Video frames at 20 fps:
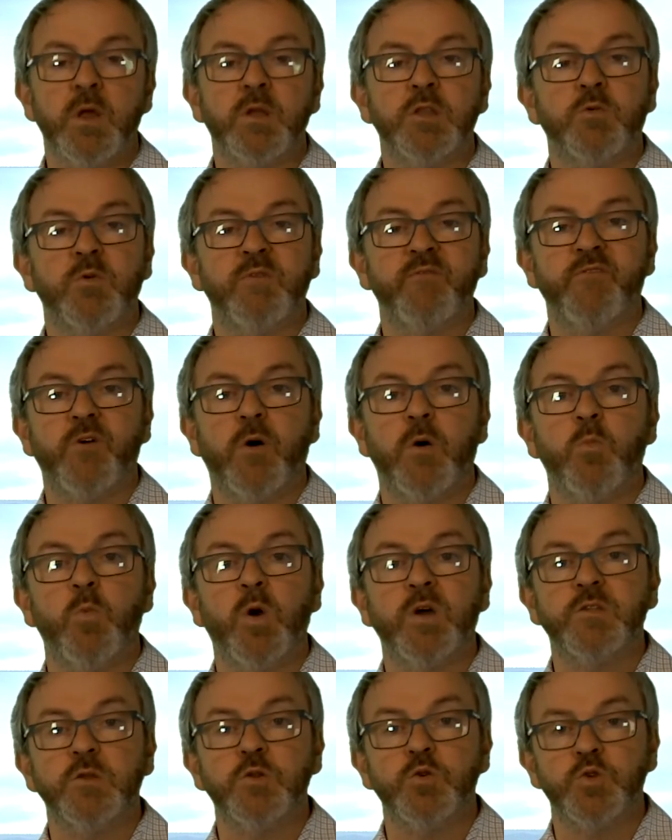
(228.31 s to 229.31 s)
to inform
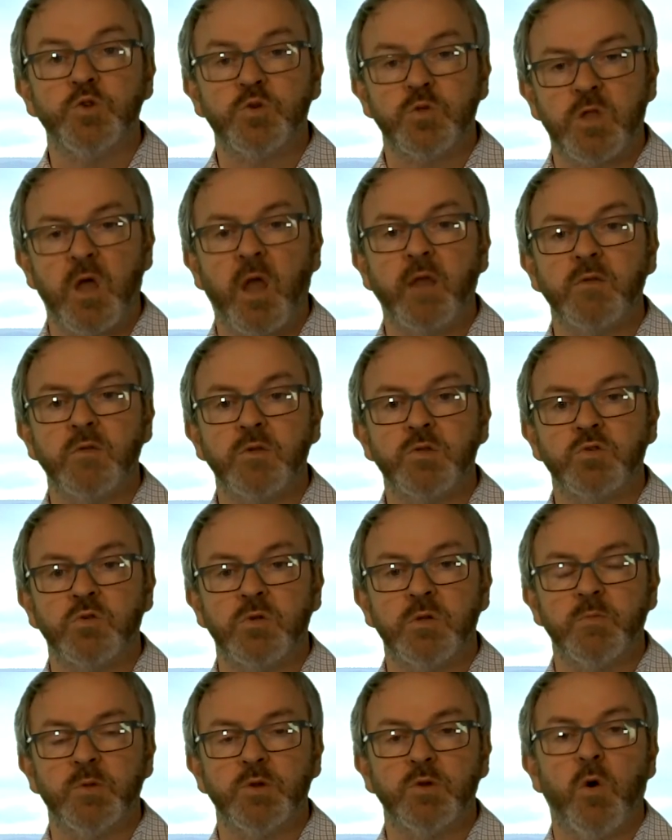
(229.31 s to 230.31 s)
whether you should take the
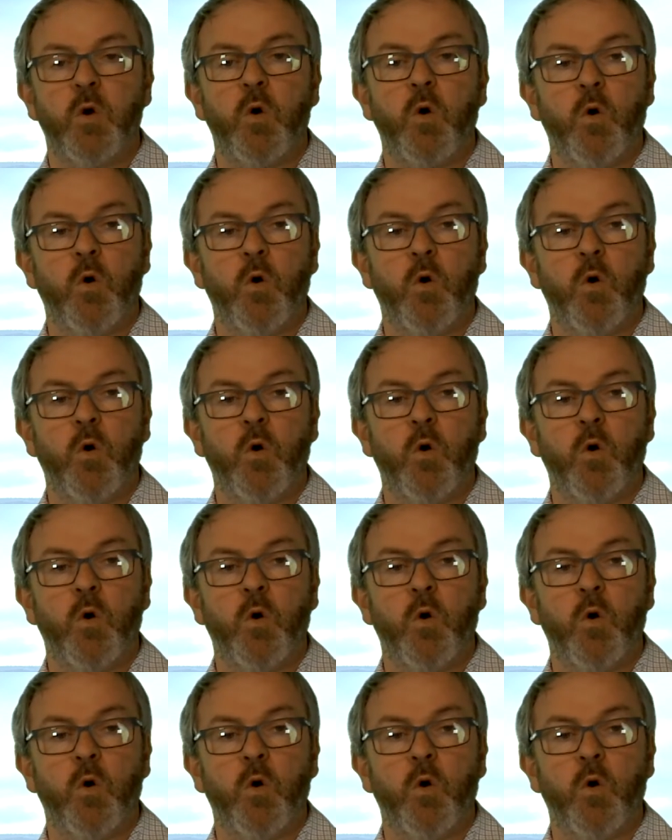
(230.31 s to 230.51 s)
treatment